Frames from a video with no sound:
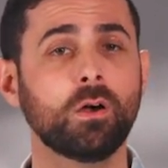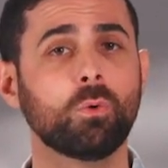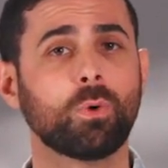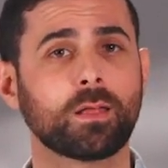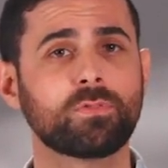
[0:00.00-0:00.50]

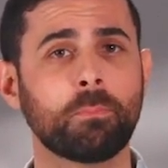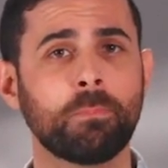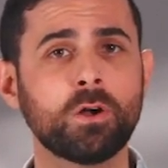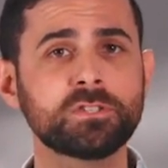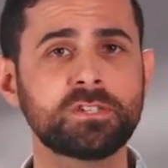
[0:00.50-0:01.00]
One of the
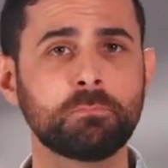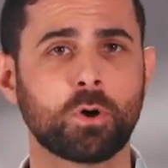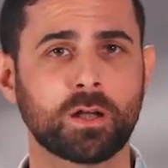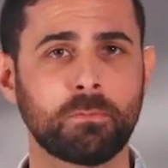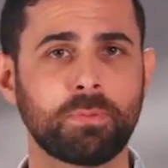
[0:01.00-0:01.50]
most
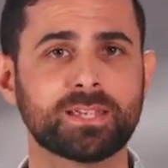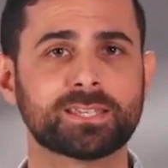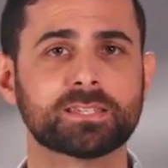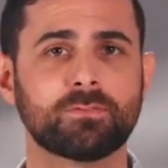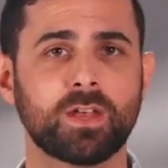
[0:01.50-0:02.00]
important
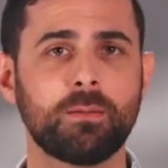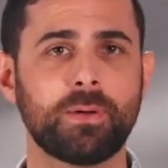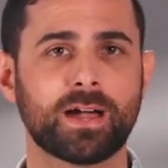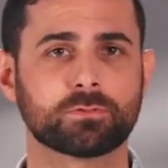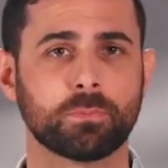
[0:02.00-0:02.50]
pieces of an
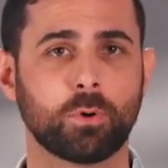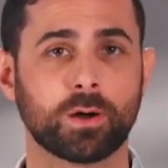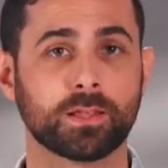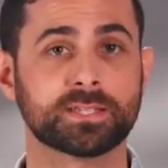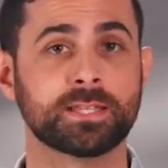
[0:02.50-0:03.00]
impact
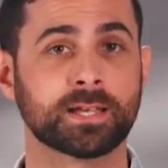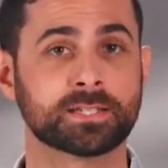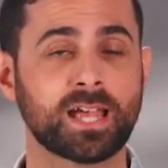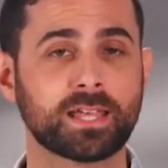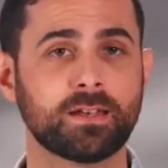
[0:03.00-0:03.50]
report is the
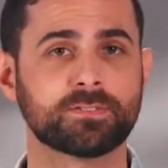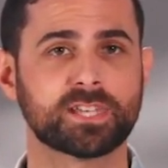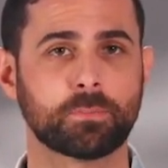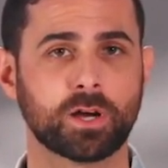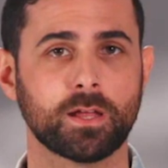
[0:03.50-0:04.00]
executive
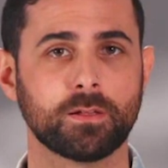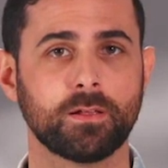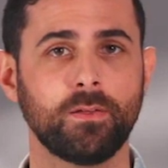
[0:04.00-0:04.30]
summary.